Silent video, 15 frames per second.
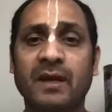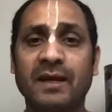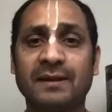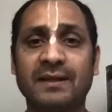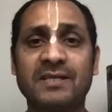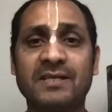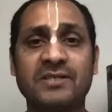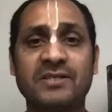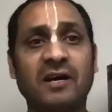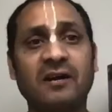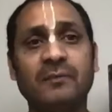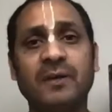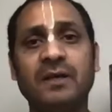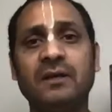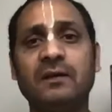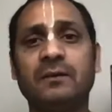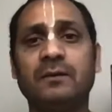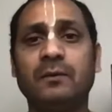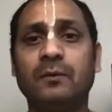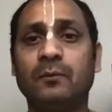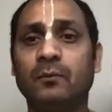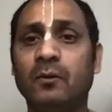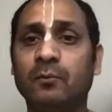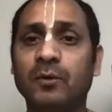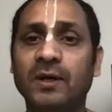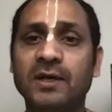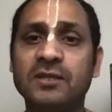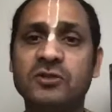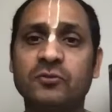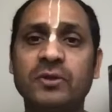and the starving
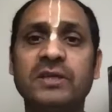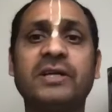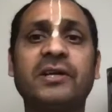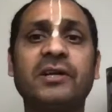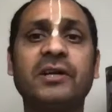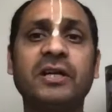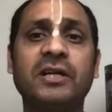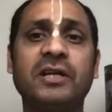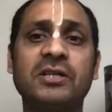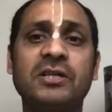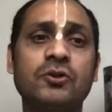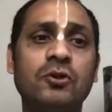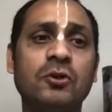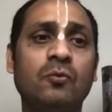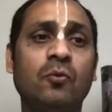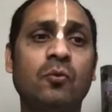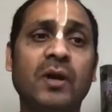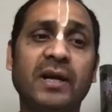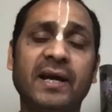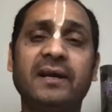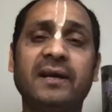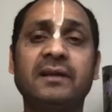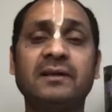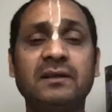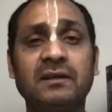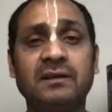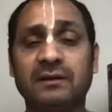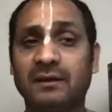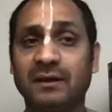populace will literally consume one another,